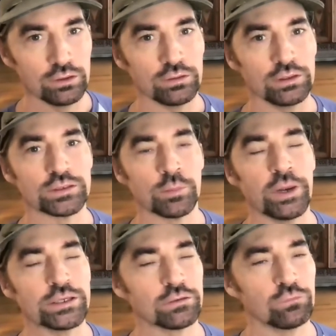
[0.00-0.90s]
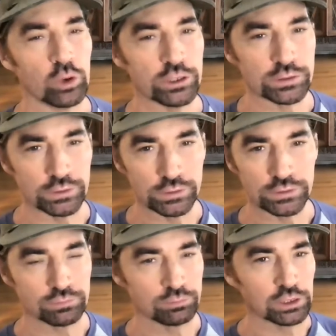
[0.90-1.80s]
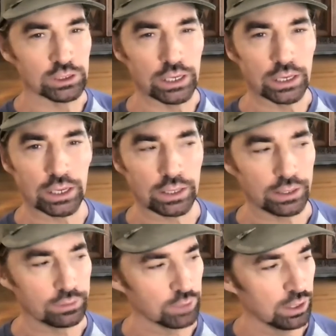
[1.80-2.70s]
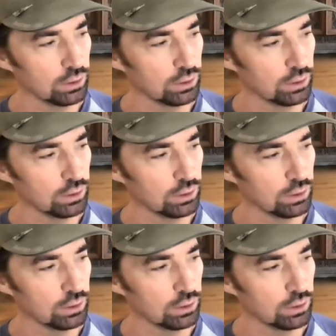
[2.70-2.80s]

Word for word: these amazing voices click and